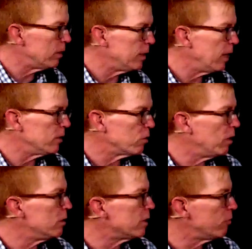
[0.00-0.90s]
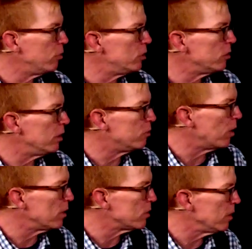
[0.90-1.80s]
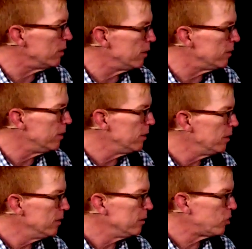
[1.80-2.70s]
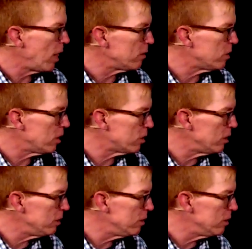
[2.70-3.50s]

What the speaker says: today. Is there any stuff we should address on the chat session?